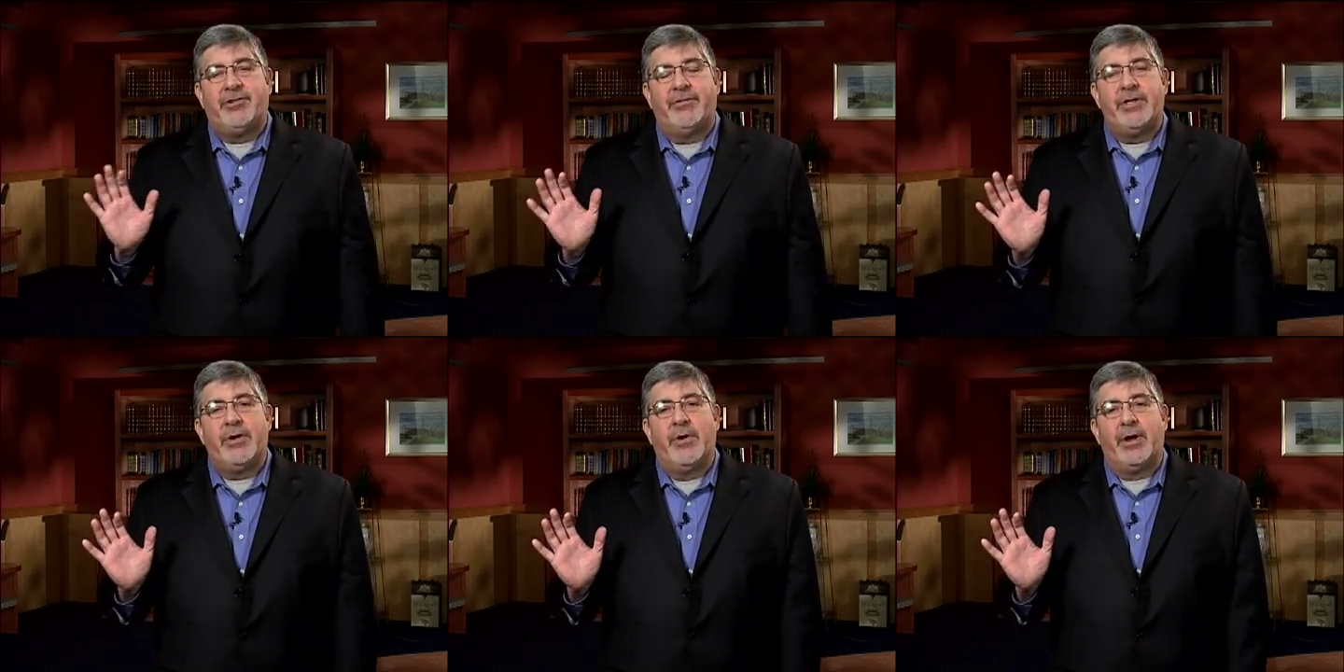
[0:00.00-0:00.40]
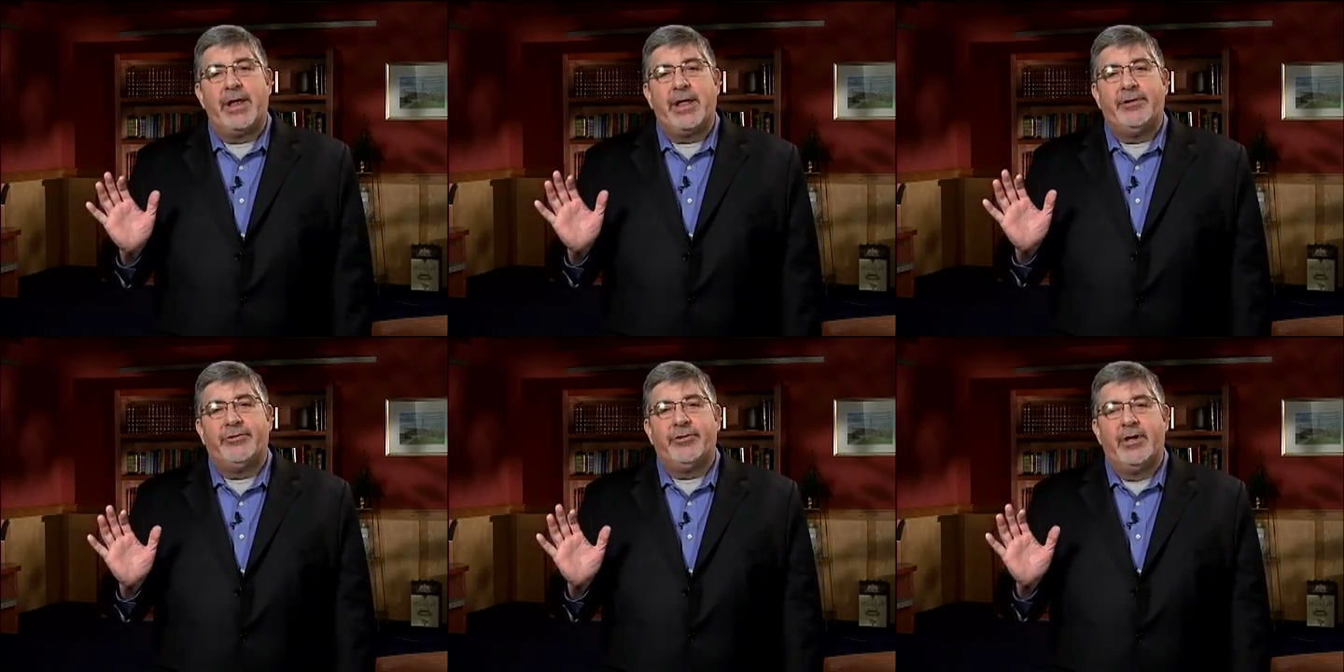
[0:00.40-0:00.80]
of the
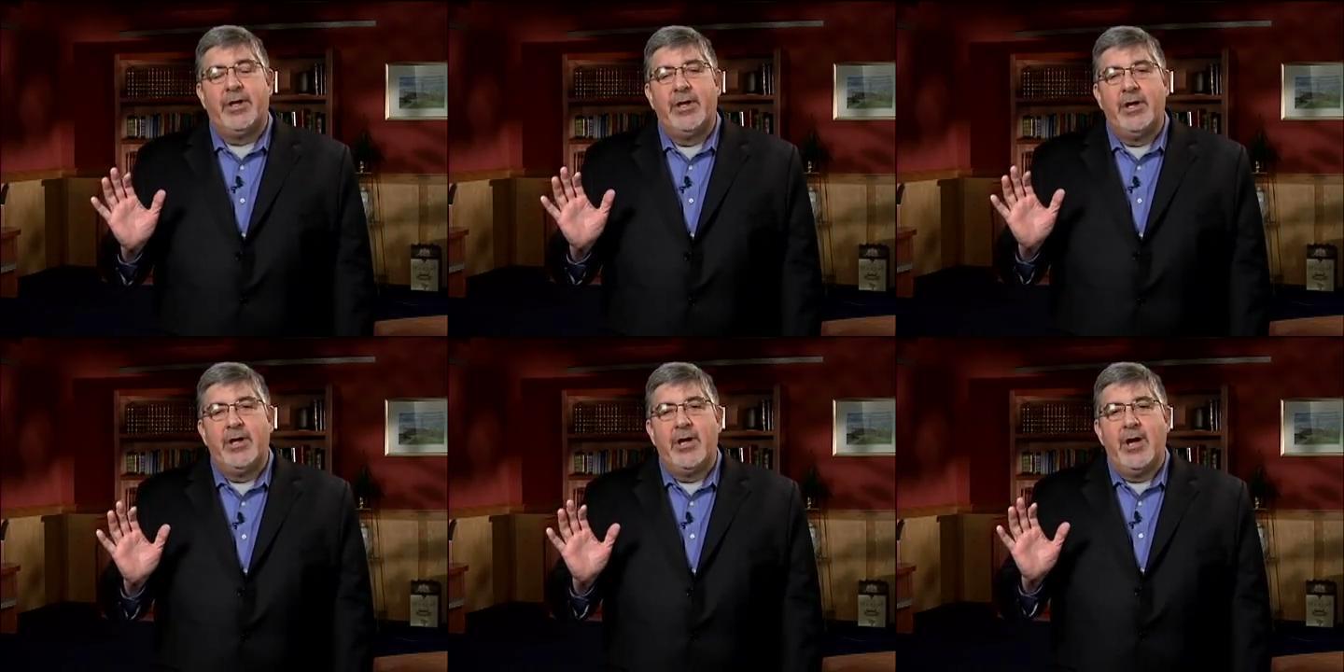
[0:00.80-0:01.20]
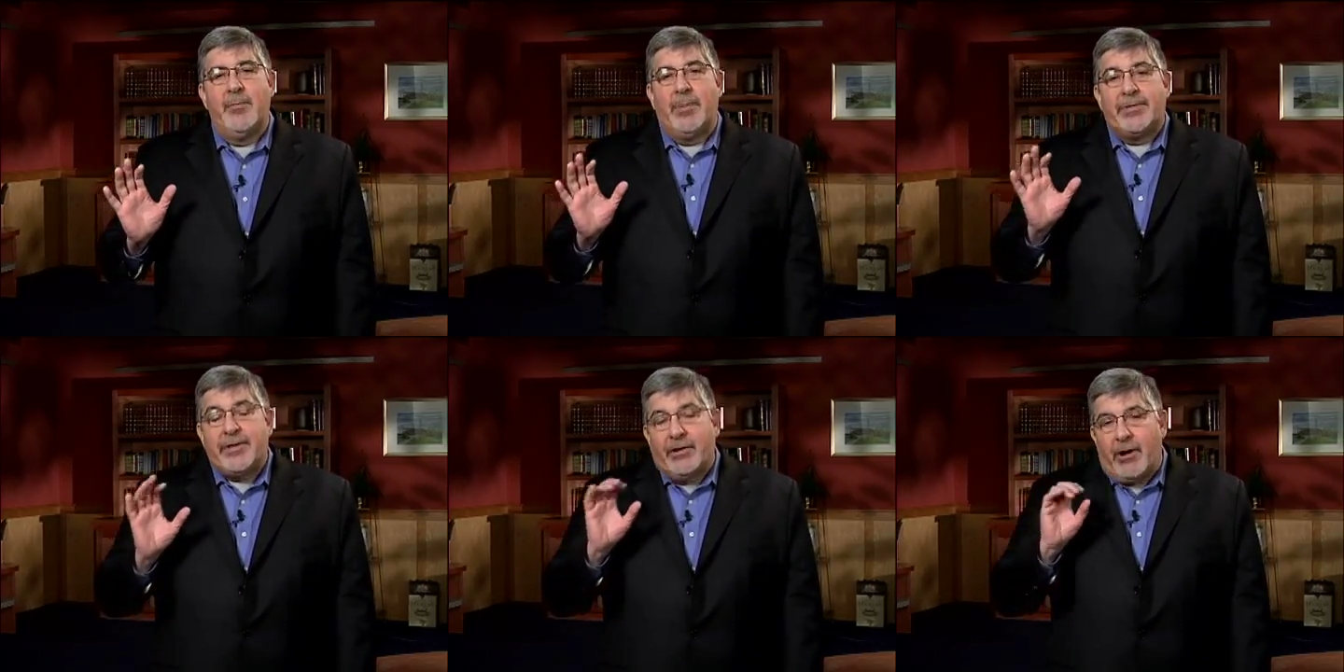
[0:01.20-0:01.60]
audience,
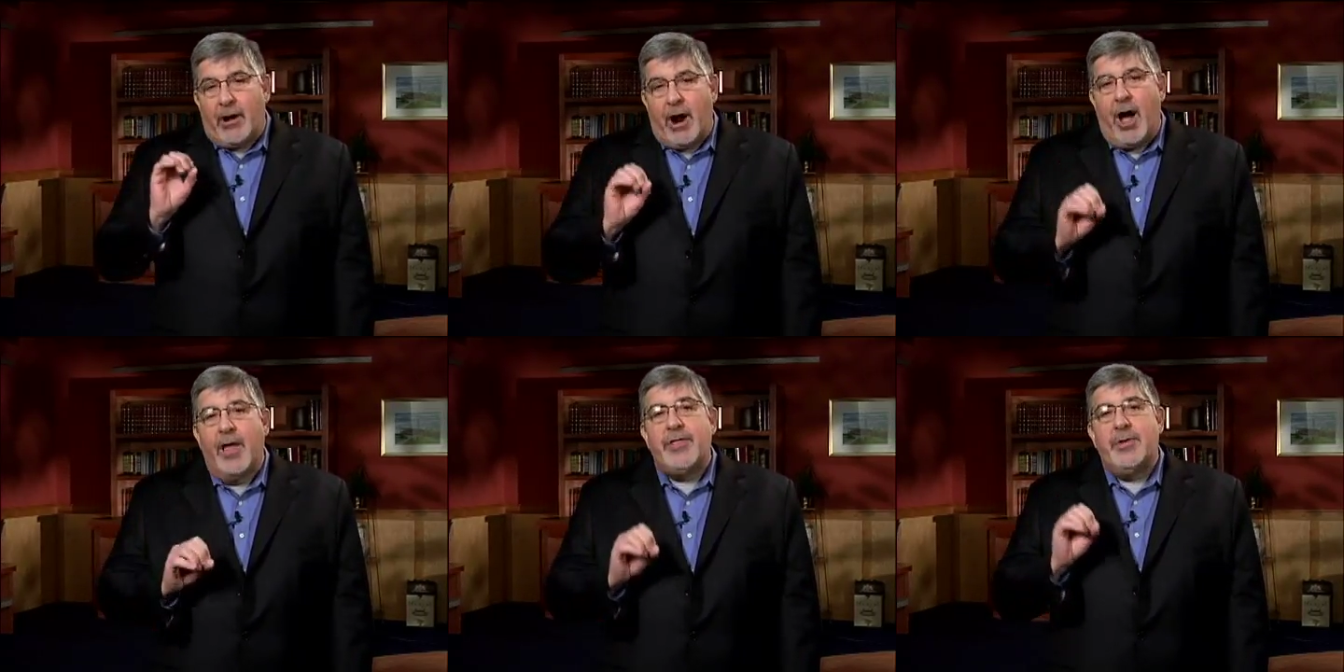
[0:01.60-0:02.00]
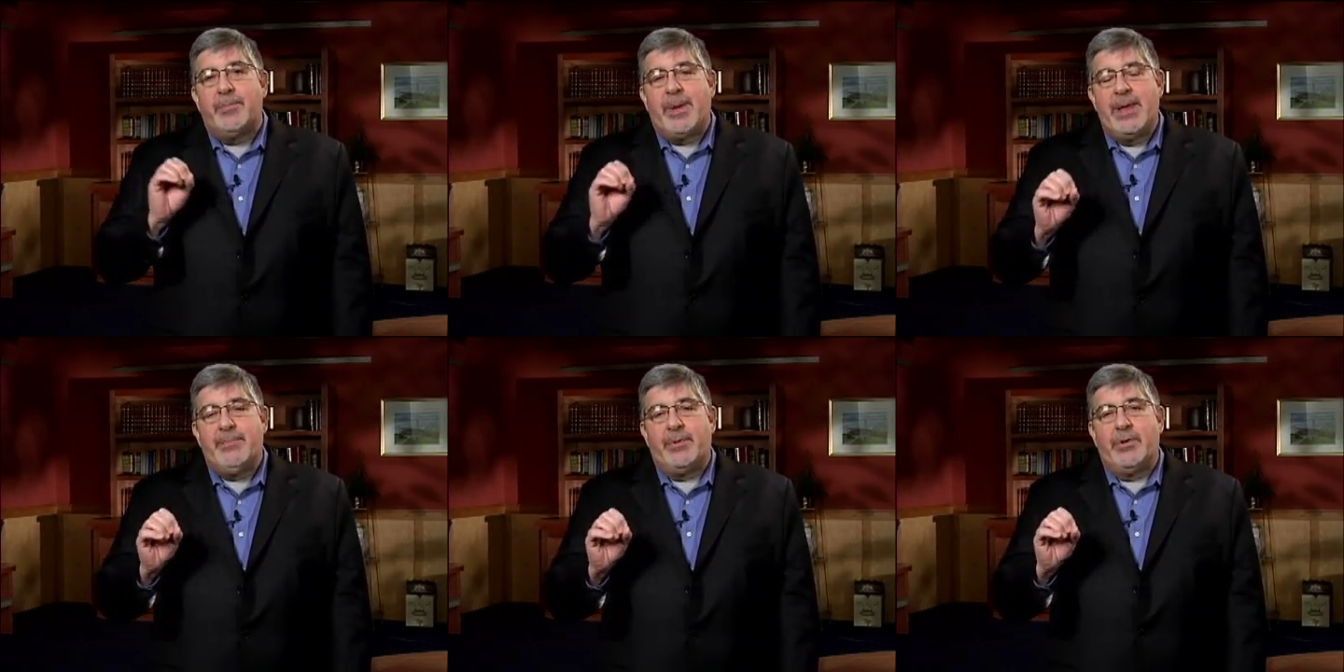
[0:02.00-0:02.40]
but there are other
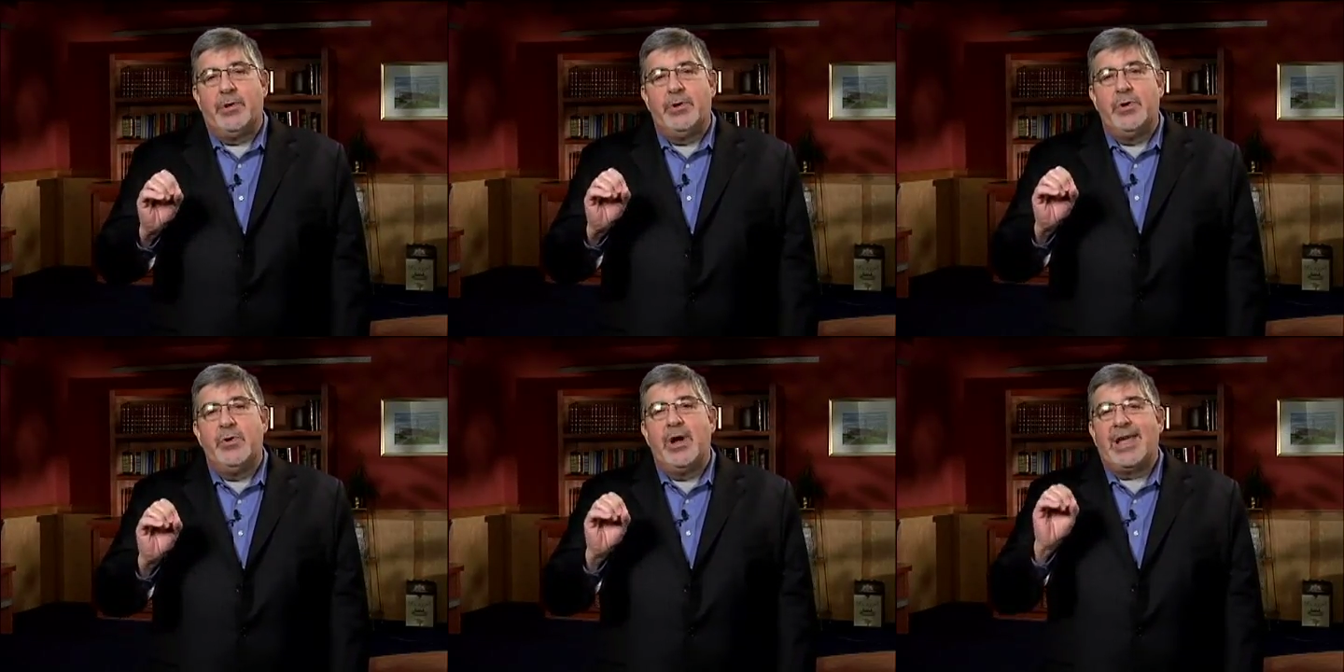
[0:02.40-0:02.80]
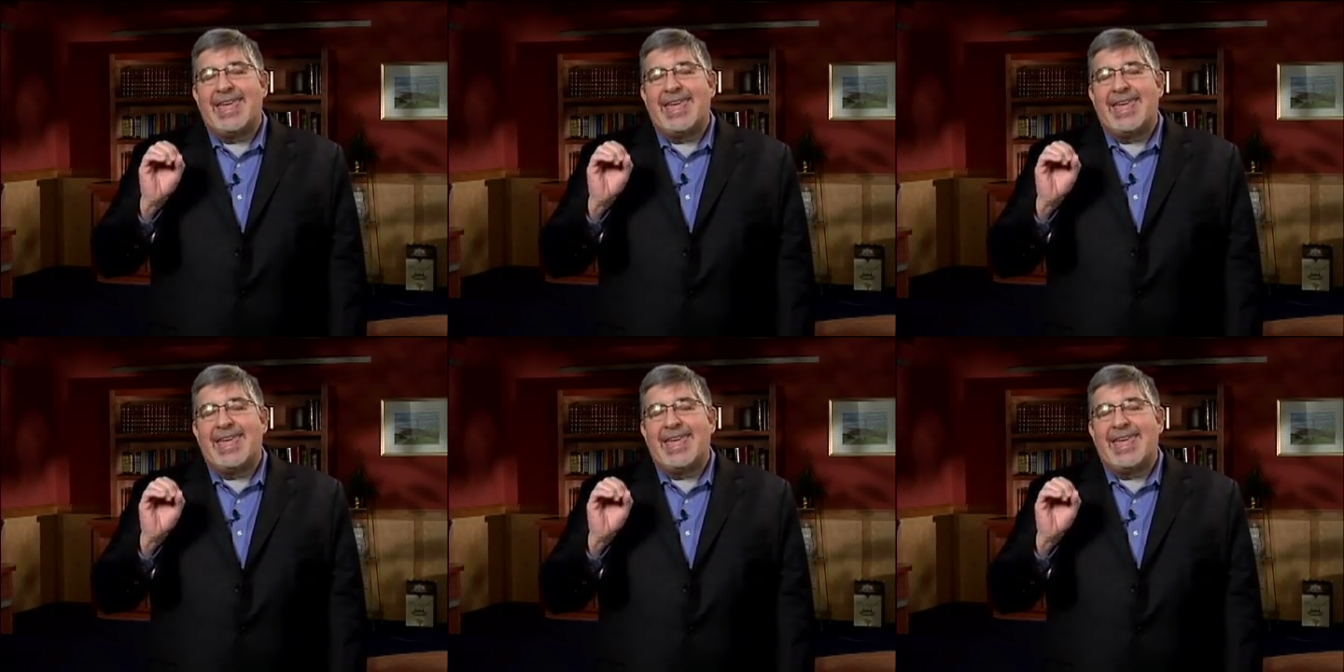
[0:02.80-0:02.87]
people who